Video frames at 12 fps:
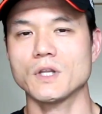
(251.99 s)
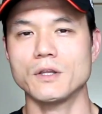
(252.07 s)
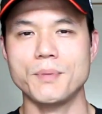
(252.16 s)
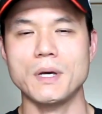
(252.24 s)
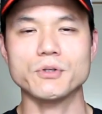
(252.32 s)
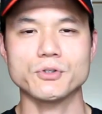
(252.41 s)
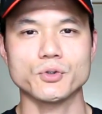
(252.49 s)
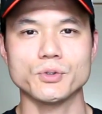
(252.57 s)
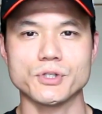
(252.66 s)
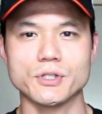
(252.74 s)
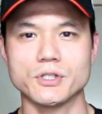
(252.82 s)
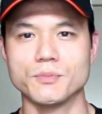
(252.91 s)
The public school
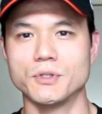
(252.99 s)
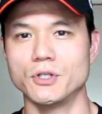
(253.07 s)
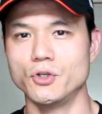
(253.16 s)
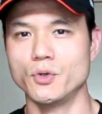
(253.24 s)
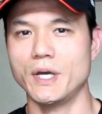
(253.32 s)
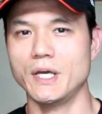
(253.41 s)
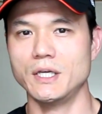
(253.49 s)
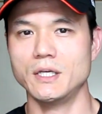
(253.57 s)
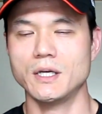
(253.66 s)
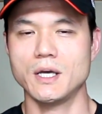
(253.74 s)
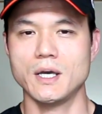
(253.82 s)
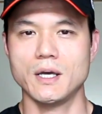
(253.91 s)
system in the
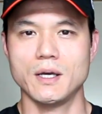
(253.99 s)
UAE,